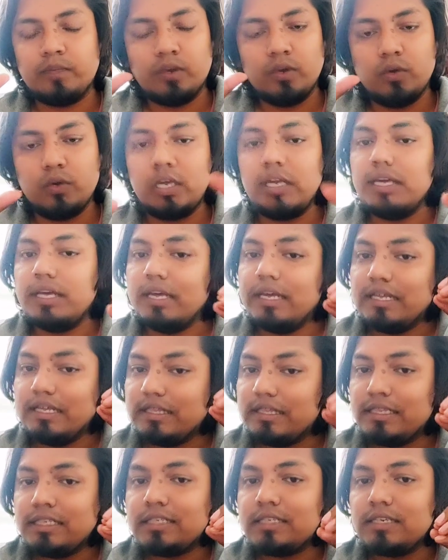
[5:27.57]
Okay,
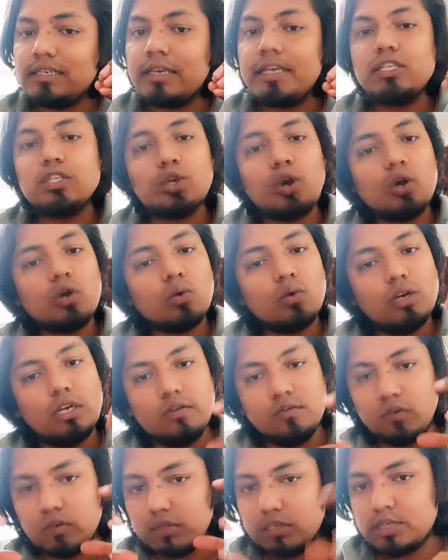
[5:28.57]
this is the case not
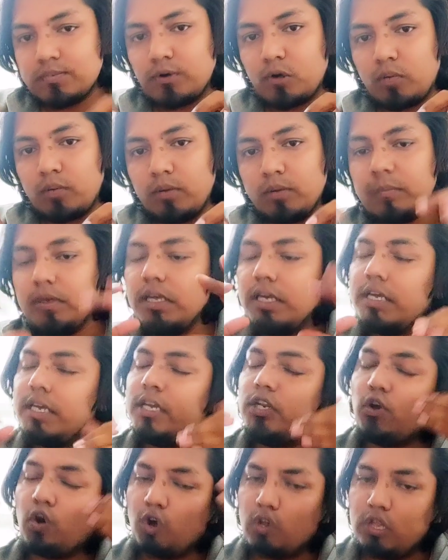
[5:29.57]
only for this problem,
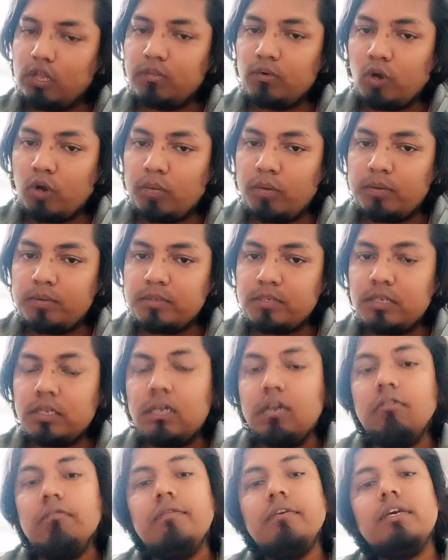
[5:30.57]
in all the problems
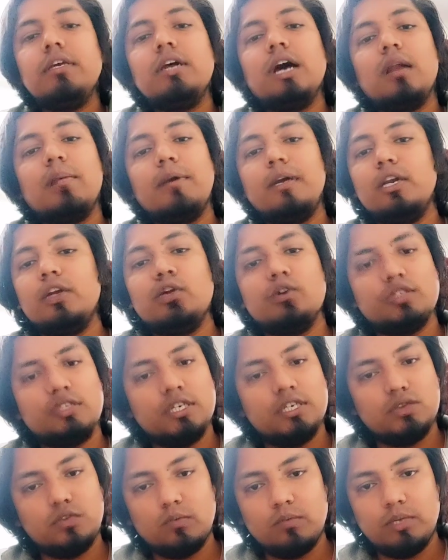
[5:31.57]
where arbitrary
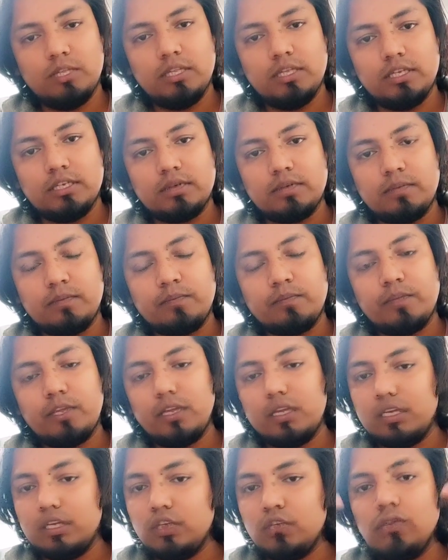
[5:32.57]
constants will be there,
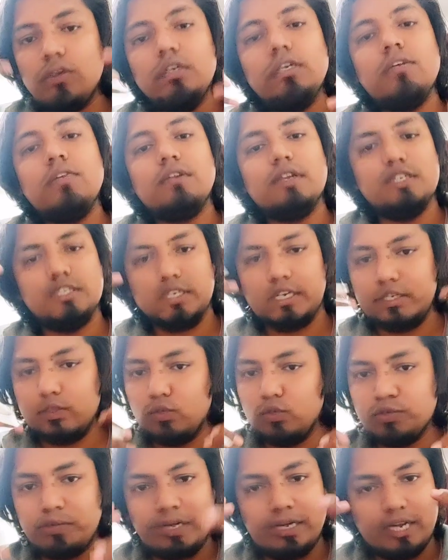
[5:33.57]
you will differentiate
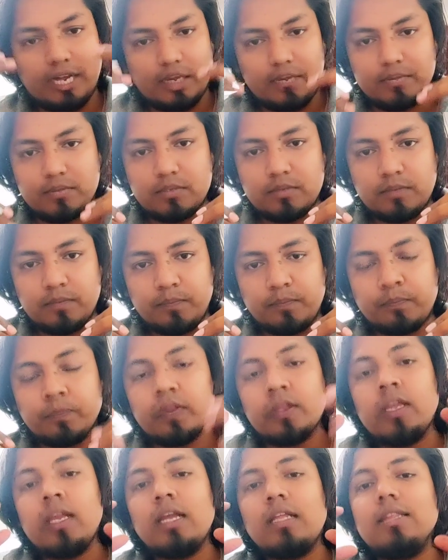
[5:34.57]
those many times,
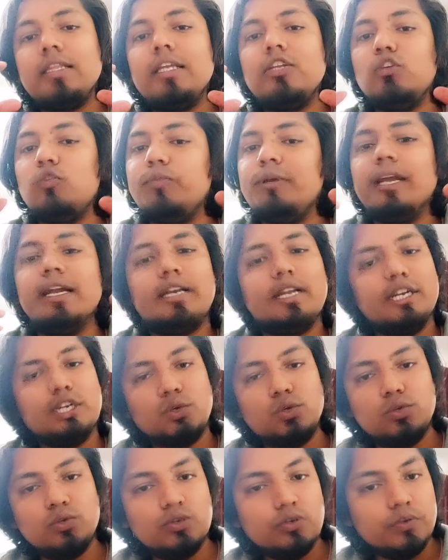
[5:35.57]
then you'll be getting
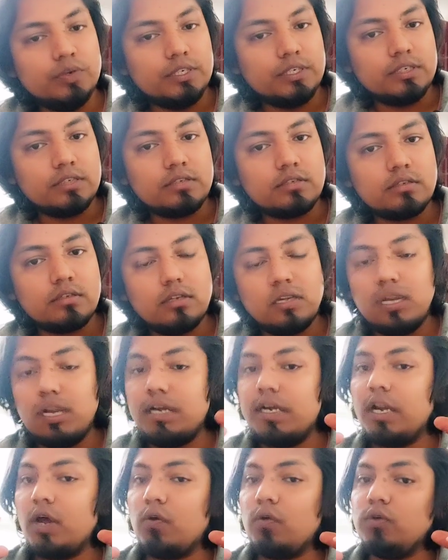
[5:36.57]
new equations.
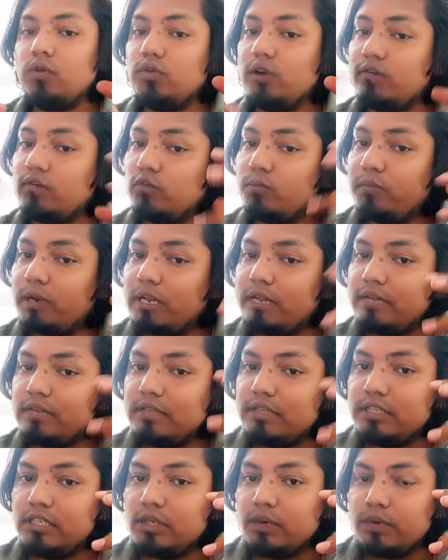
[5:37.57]
Now you have to play
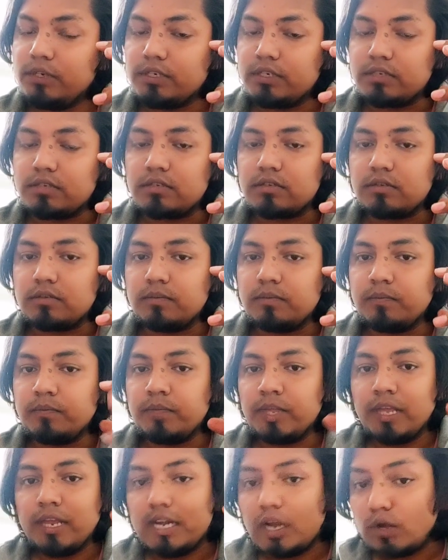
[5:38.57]
with these equations.
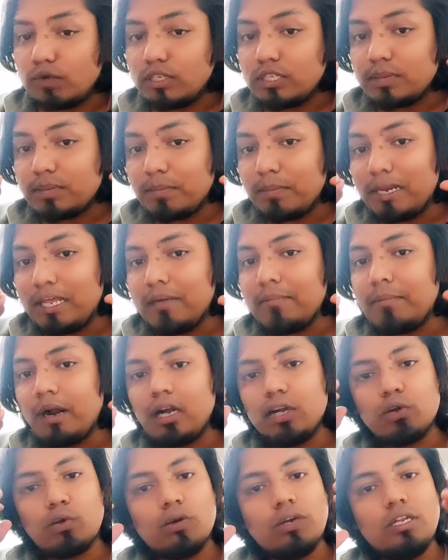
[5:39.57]
Now this play
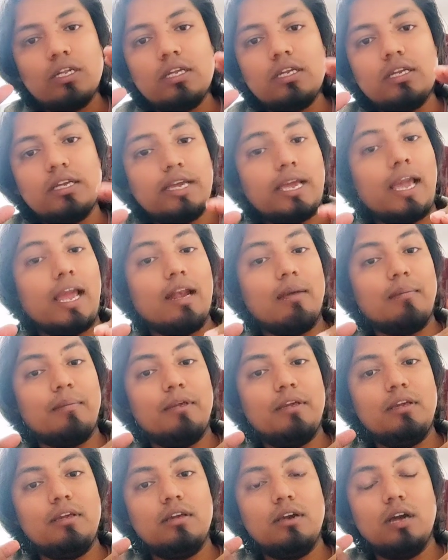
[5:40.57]
part only can
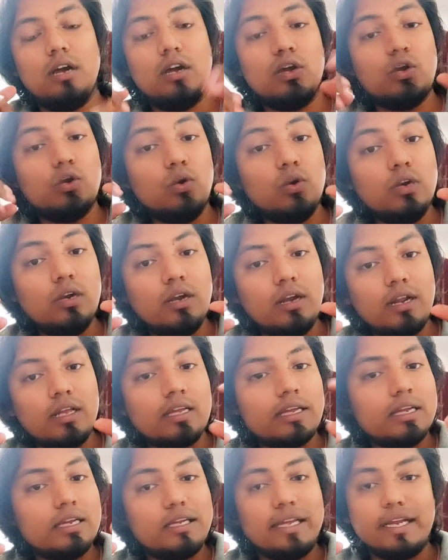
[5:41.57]
be a good
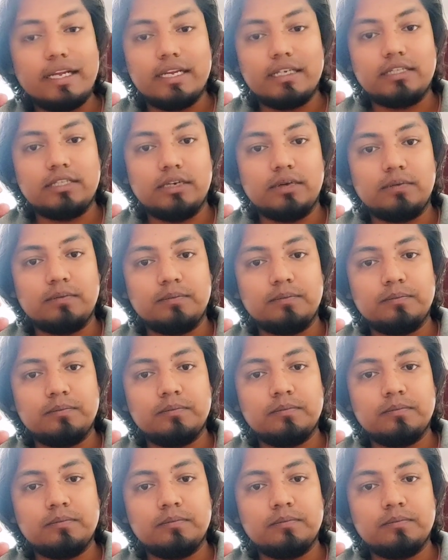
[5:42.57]
trick in GATE exam.